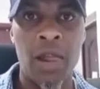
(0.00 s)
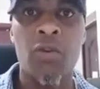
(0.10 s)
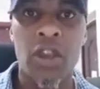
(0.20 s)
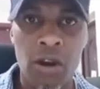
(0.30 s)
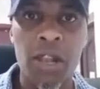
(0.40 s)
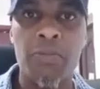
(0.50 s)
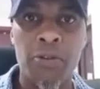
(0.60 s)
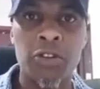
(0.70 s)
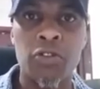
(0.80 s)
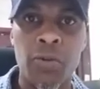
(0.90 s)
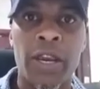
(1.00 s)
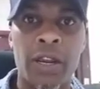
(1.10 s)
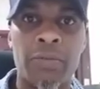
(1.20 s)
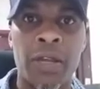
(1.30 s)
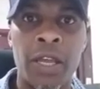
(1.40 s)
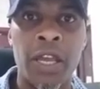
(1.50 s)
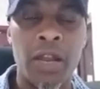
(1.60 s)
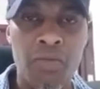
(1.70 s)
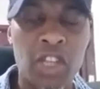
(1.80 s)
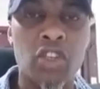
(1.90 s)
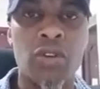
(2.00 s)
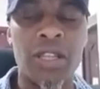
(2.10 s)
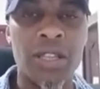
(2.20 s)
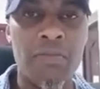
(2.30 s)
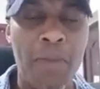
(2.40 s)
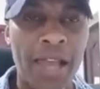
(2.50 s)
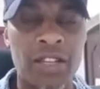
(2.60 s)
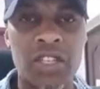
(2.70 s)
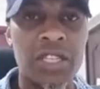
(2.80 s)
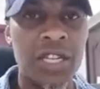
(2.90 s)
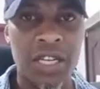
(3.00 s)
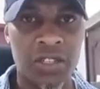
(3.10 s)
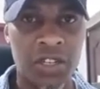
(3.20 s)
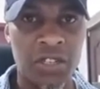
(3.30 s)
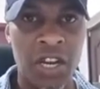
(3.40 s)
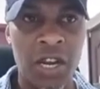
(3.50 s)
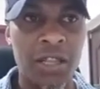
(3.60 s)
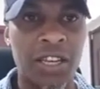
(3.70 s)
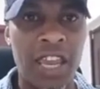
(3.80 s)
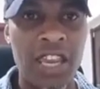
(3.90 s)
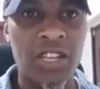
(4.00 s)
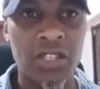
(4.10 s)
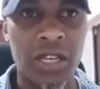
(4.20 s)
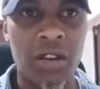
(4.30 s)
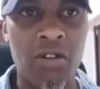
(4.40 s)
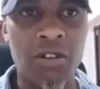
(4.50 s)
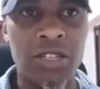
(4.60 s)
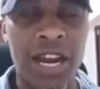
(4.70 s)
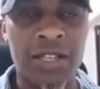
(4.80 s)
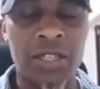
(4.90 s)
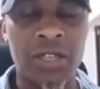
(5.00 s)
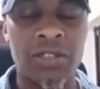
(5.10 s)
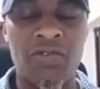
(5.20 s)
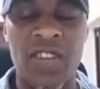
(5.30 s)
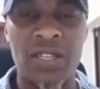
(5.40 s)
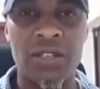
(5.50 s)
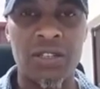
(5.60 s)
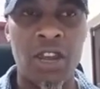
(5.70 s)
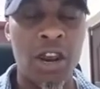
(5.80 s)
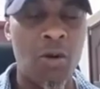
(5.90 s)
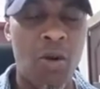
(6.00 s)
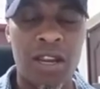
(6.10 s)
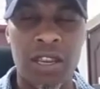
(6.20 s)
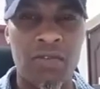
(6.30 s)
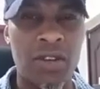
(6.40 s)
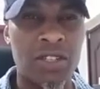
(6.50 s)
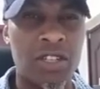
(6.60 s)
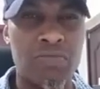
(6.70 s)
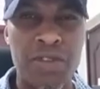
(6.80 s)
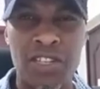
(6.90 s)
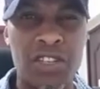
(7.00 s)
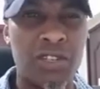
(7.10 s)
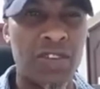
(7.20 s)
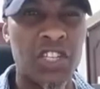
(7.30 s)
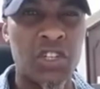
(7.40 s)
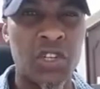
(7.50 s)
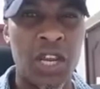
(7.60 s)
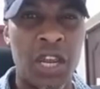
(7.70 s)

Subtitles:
We call upon you to wake up and make sure that the imbalances that exist, that Kenyans cannot access visas, working visas, business visas,